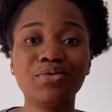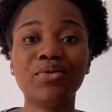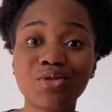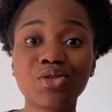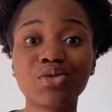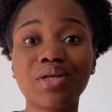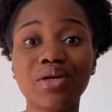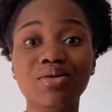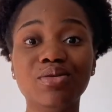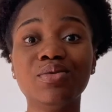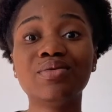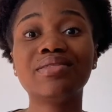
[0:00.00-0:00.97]
Be sure that you
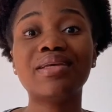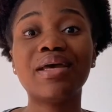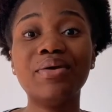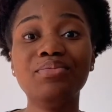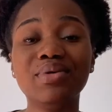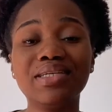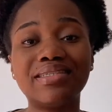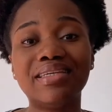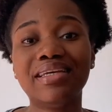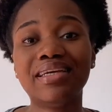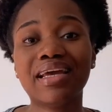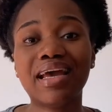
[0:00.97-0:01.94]
don't miss
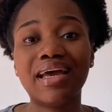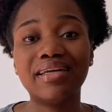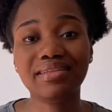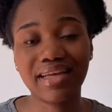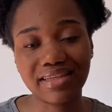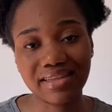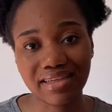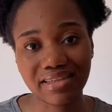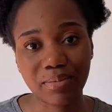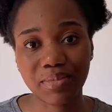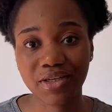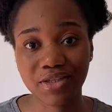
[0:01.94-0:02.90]
the deadline, the
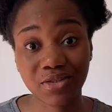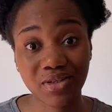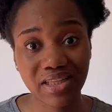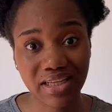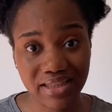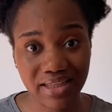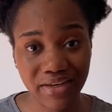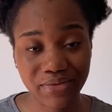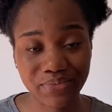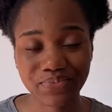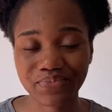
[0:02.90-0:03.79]
application deadline.